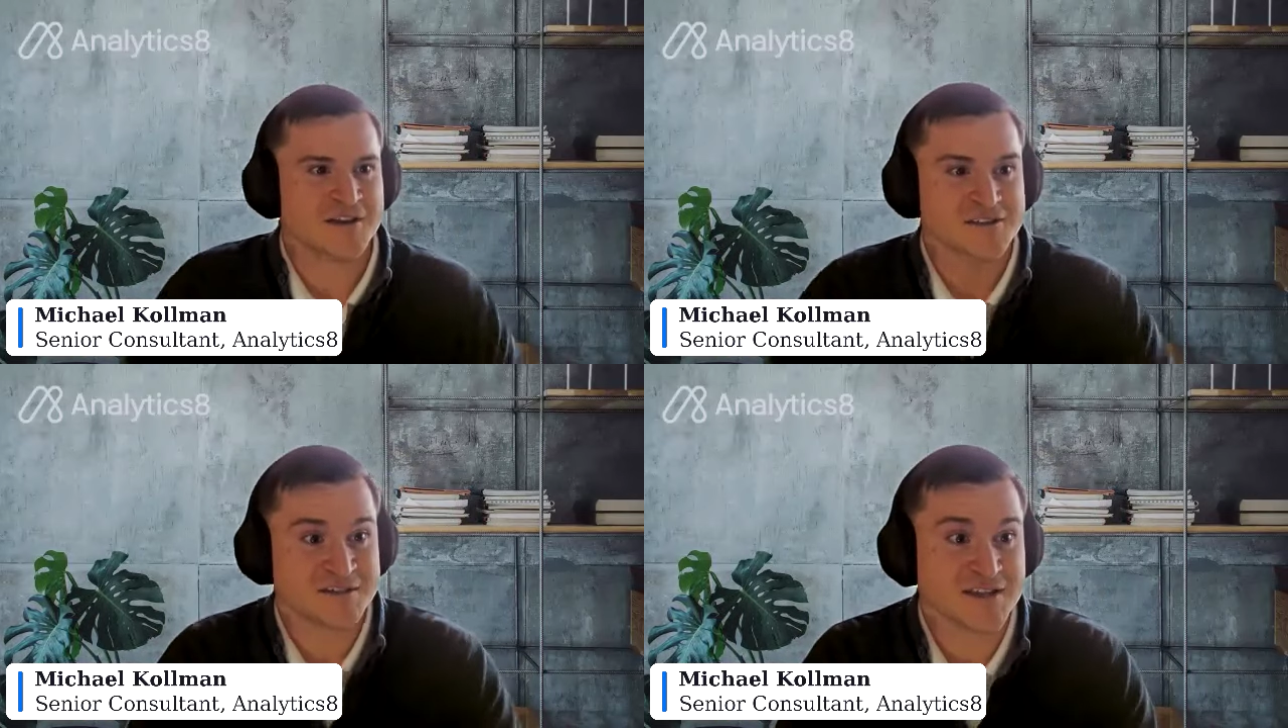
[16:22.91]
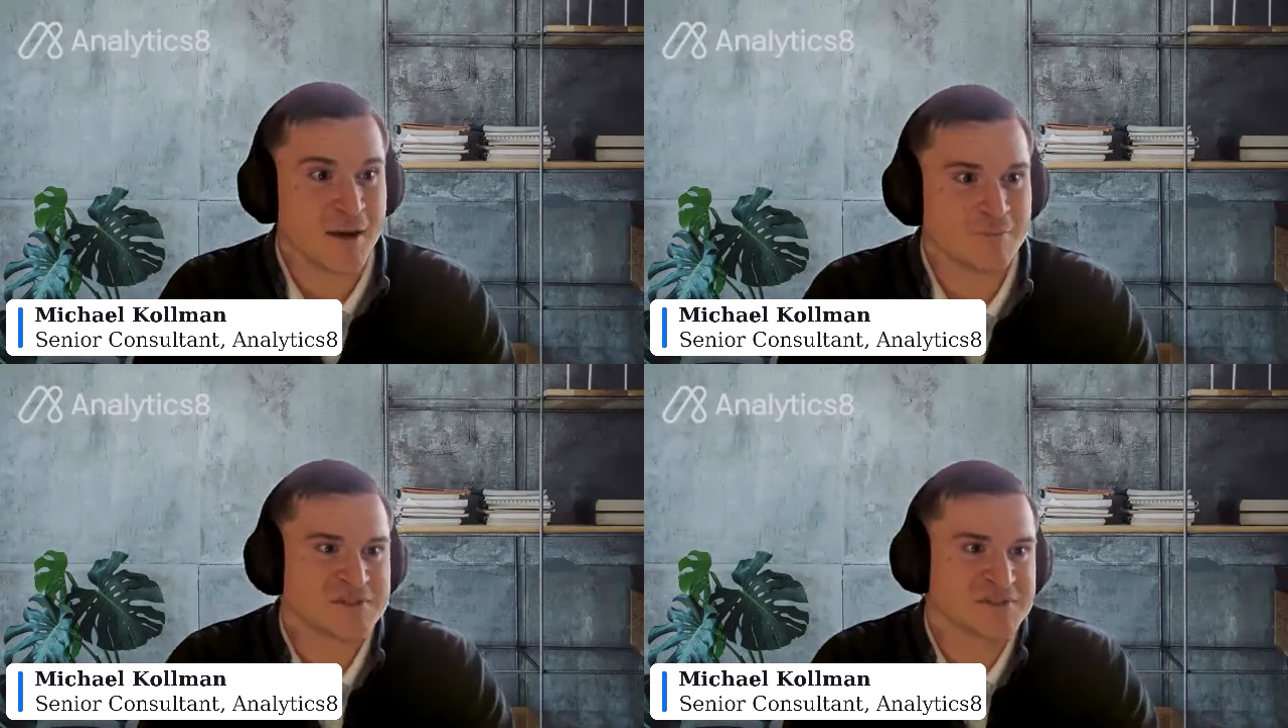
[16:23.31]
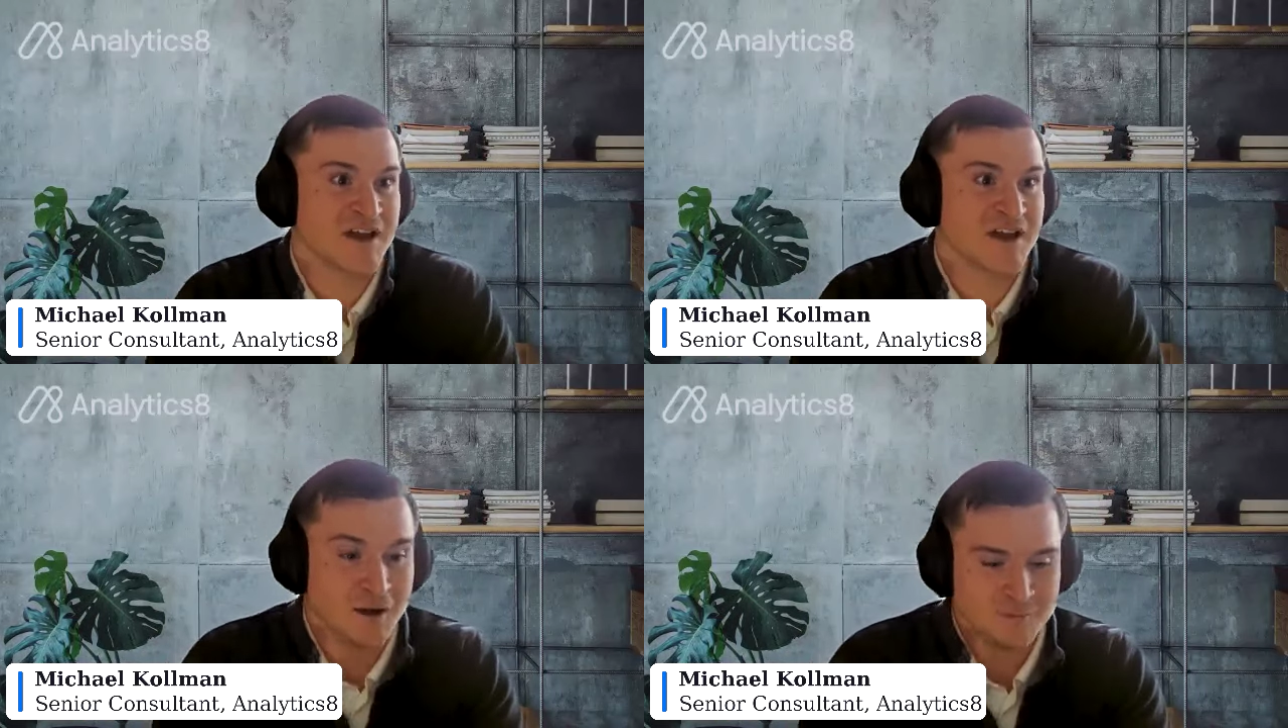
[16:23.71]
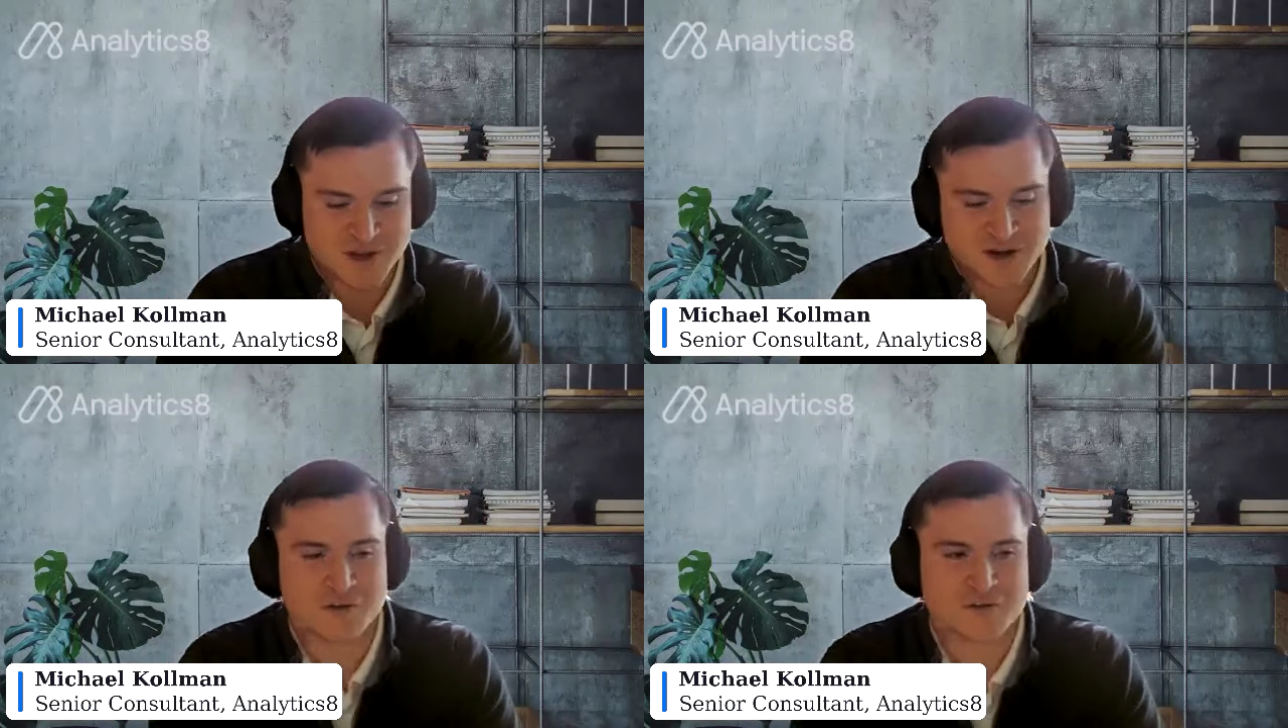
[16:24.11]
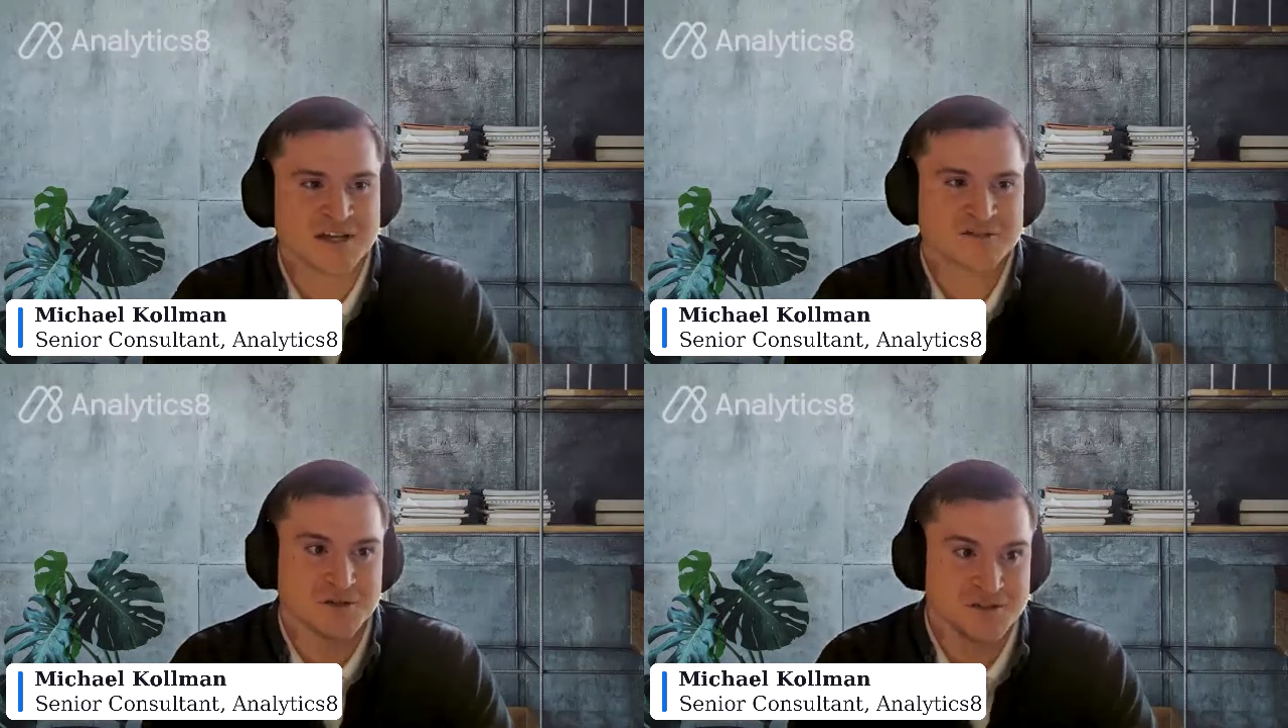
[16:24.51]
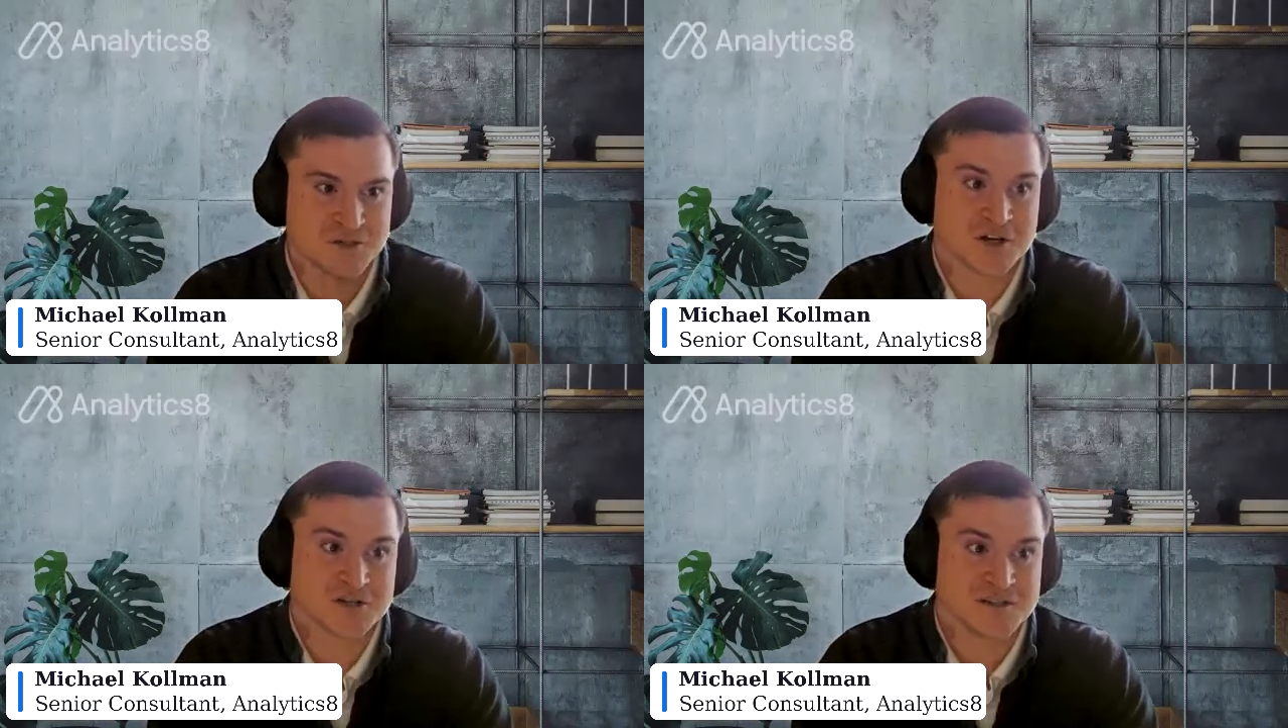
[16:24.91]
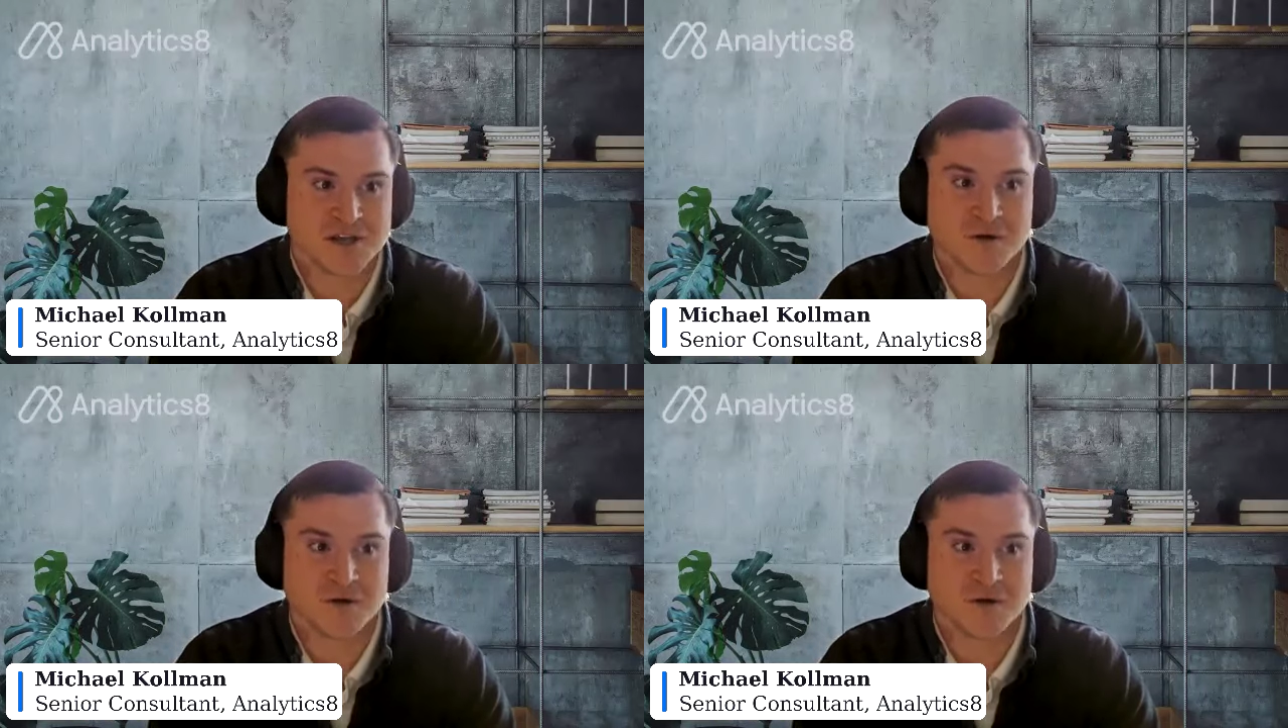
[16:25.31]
steps, and all those extra instructions.